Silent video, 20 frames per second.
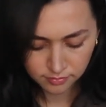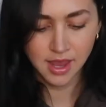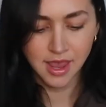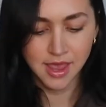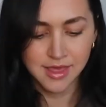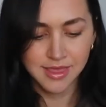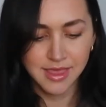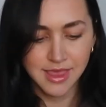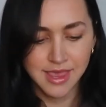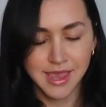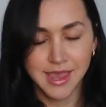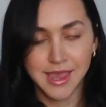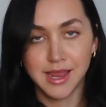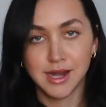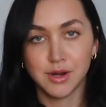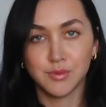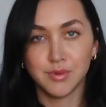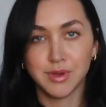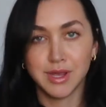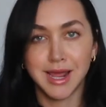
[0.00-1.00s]
And then
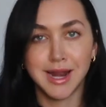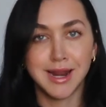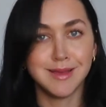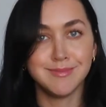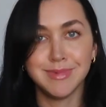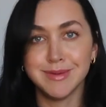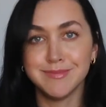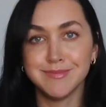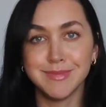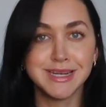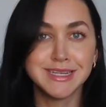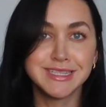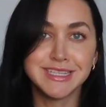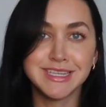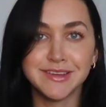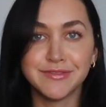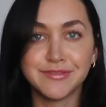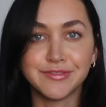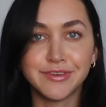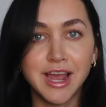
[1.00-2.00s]
we gotta be
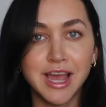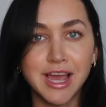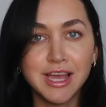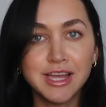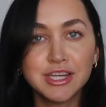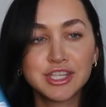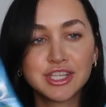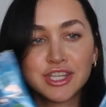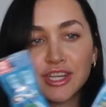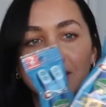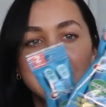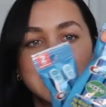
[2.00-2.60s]
minty fresh.